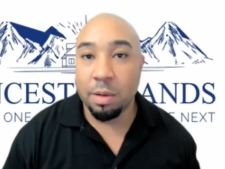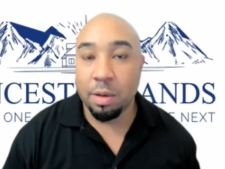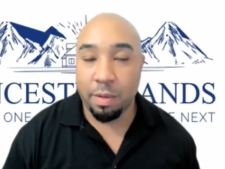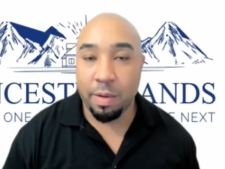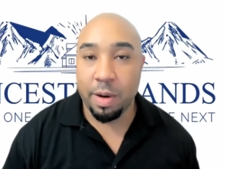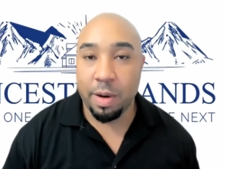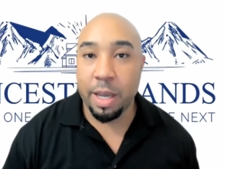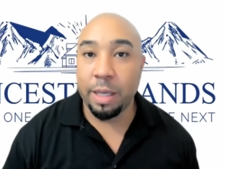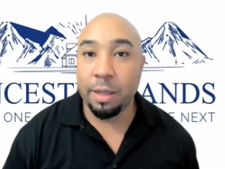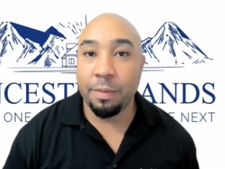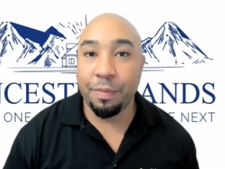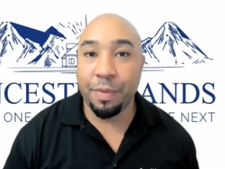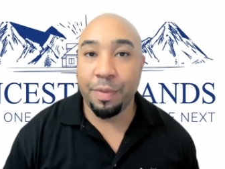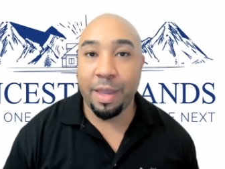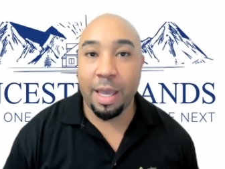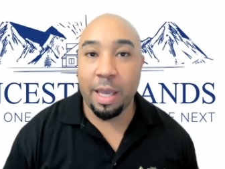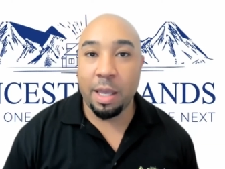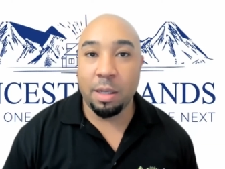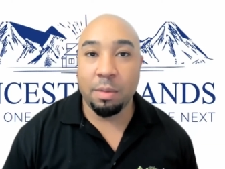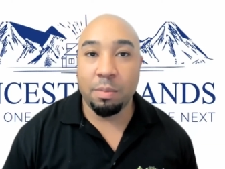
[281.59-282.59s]
All right.
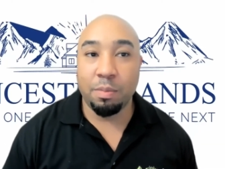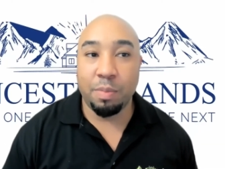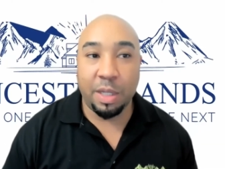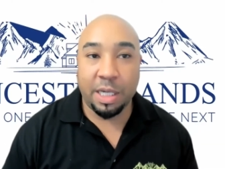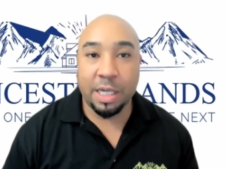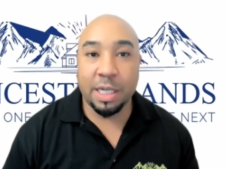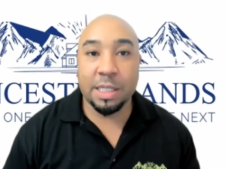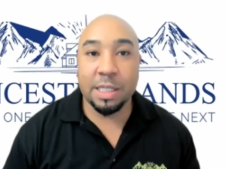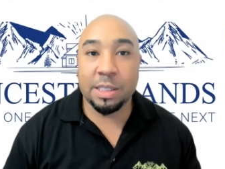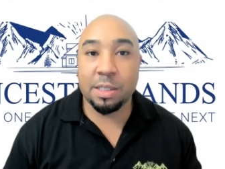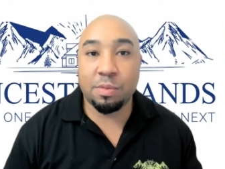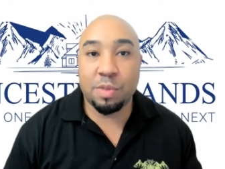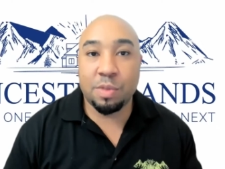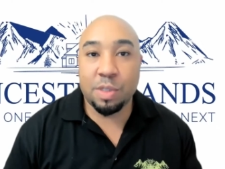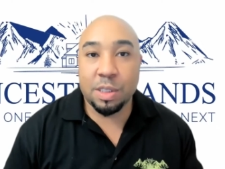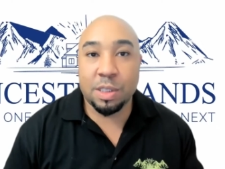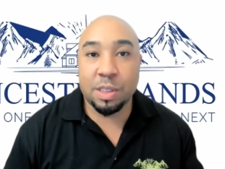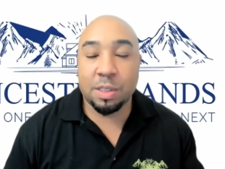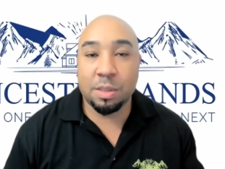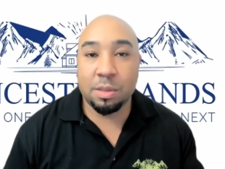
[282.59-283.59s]
And because of
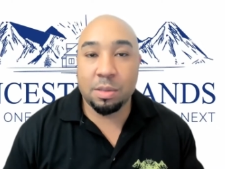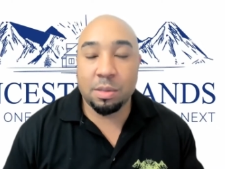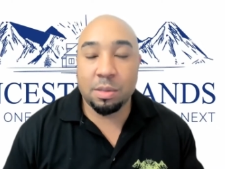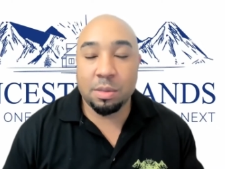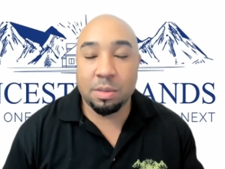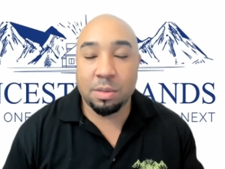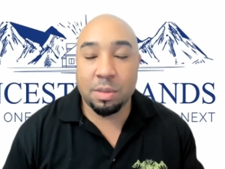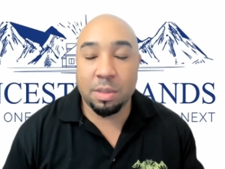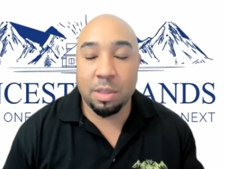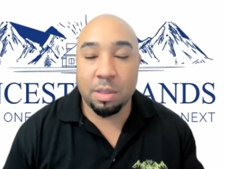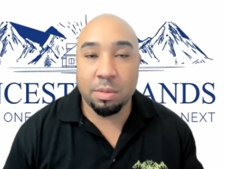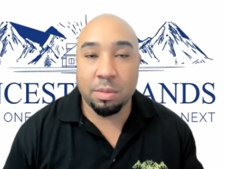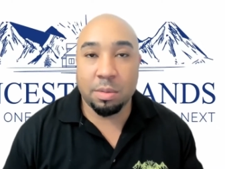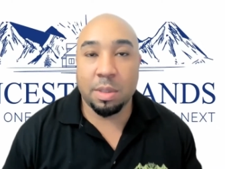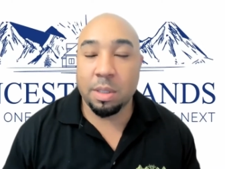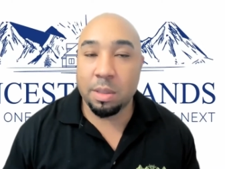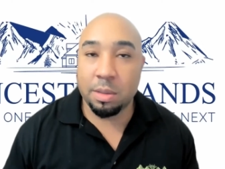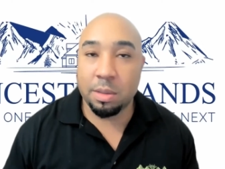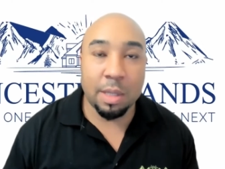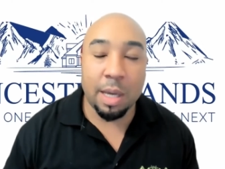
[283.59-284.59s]
just
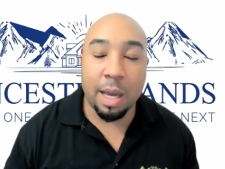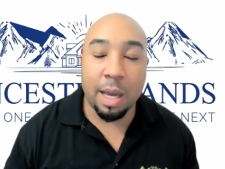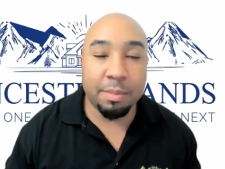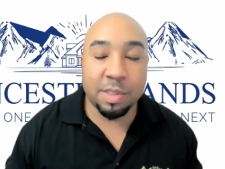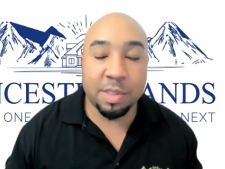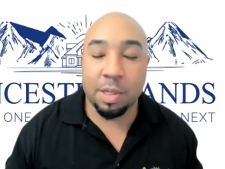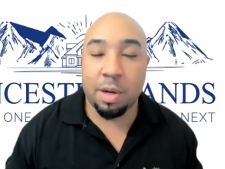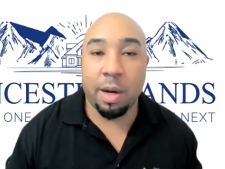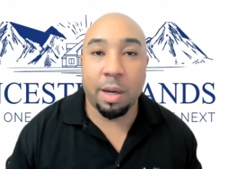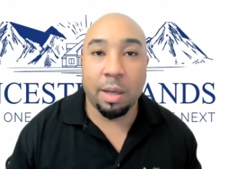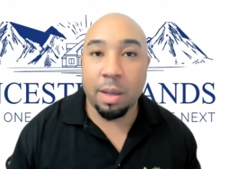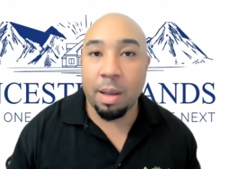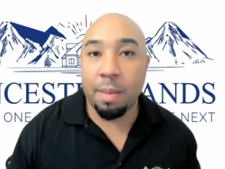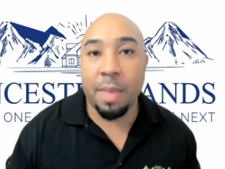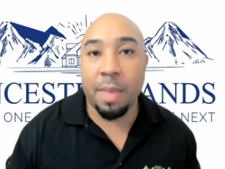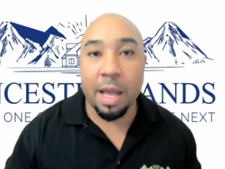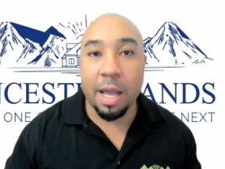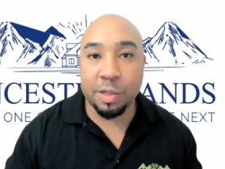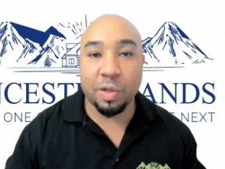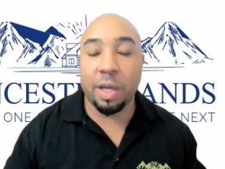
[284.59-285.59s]
I'm sorry. I'm
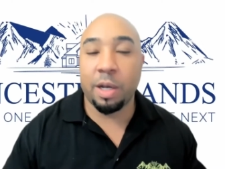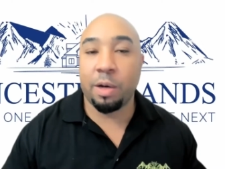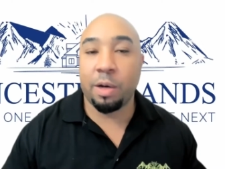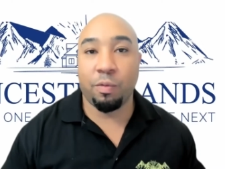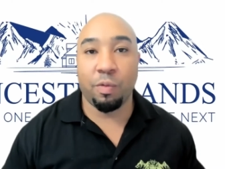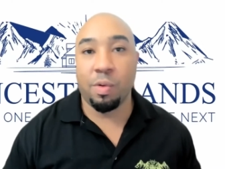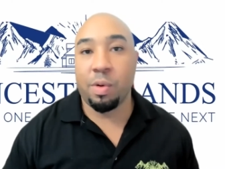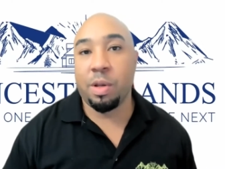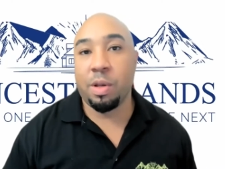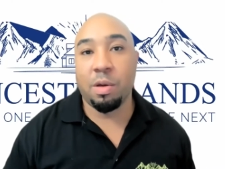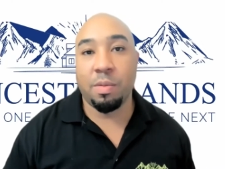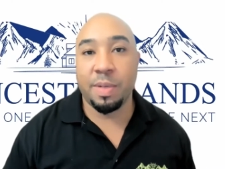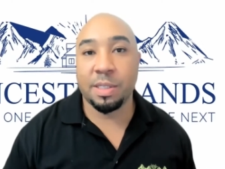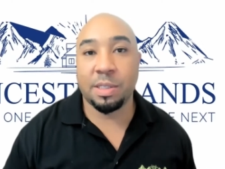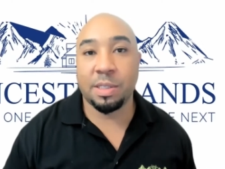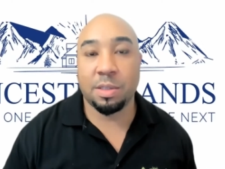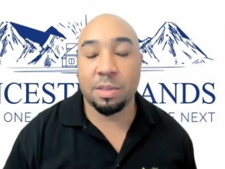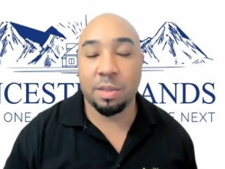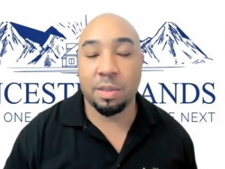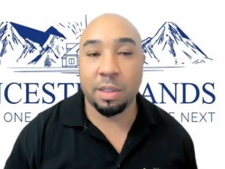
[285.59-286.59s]
not trying to ruin their
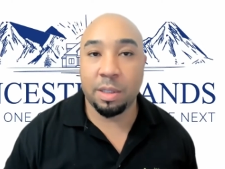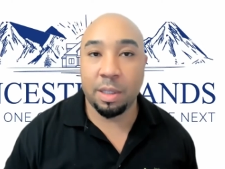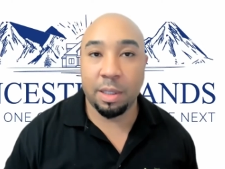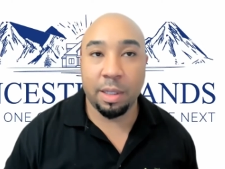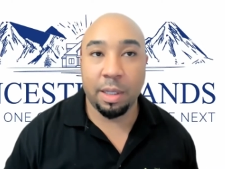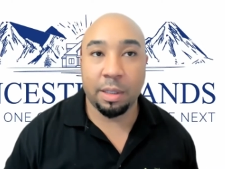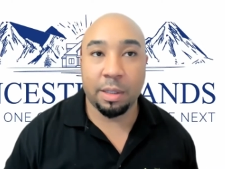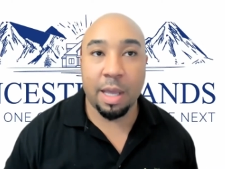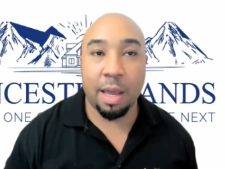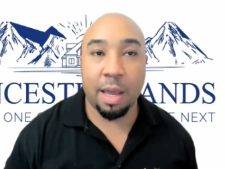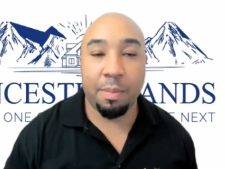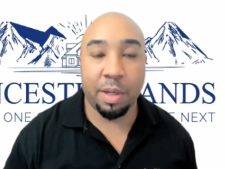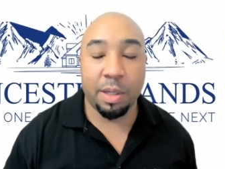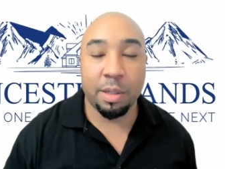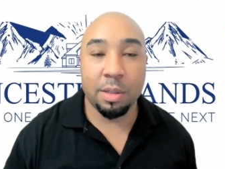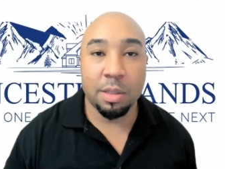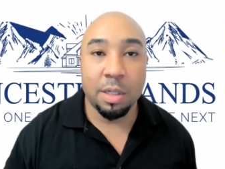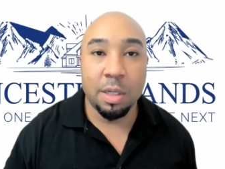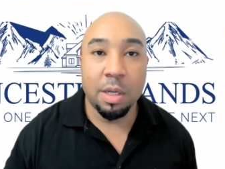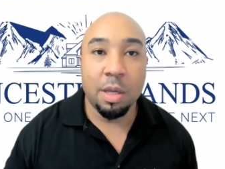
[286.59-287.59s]
business or anything like that,
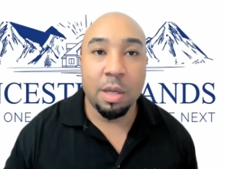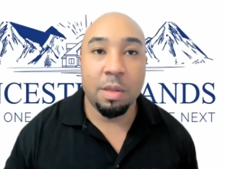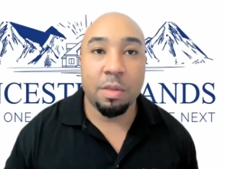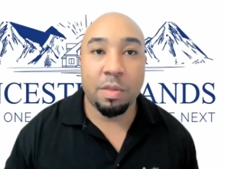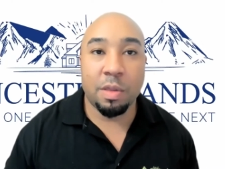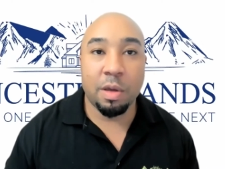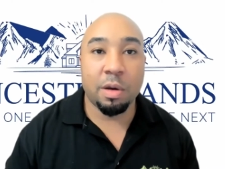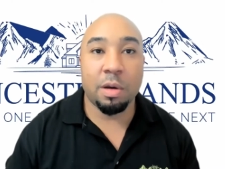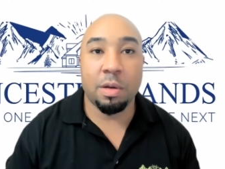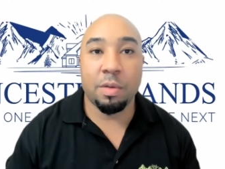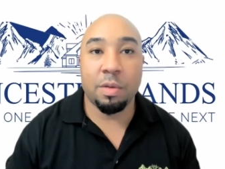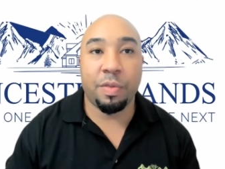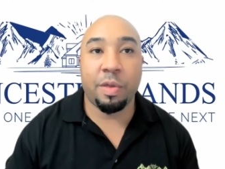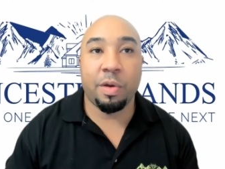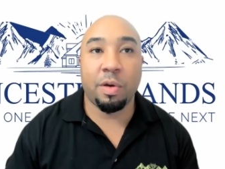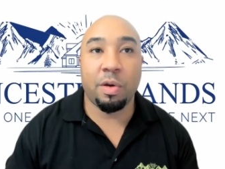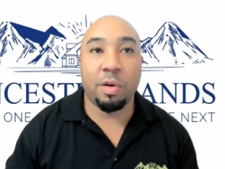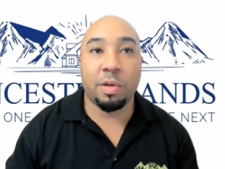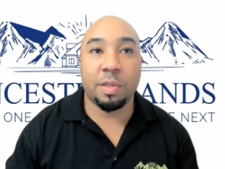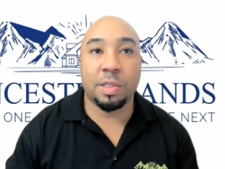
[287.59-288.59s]
but their
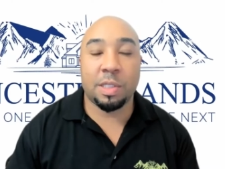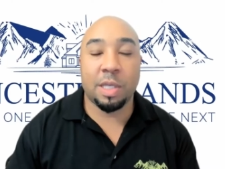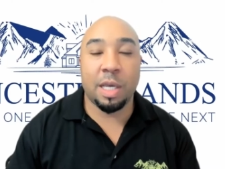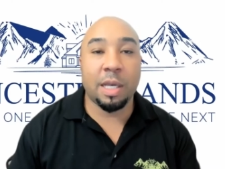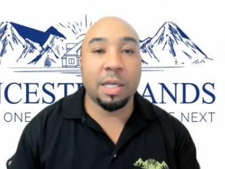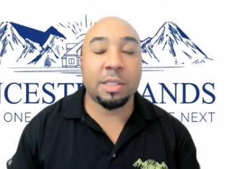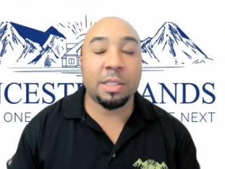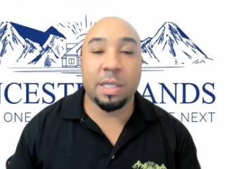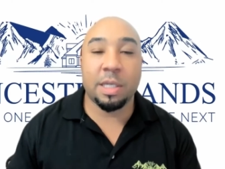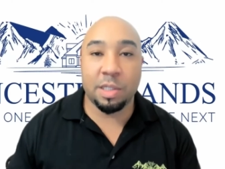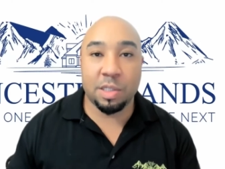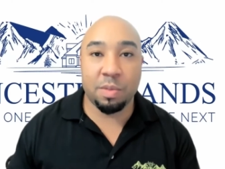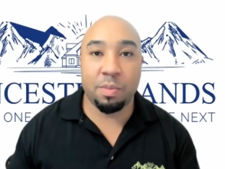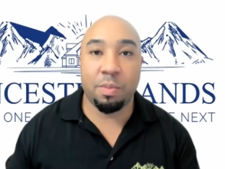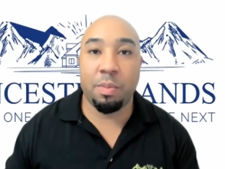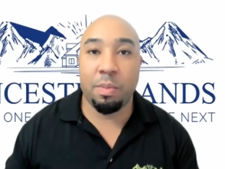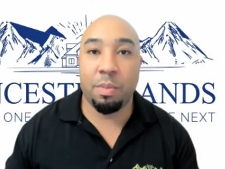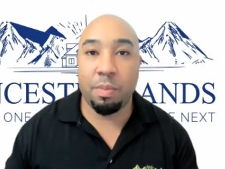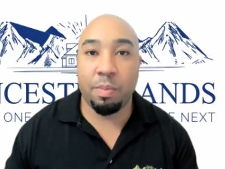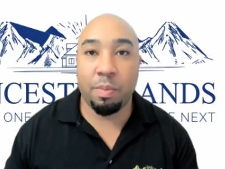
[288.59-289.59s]
their sanitation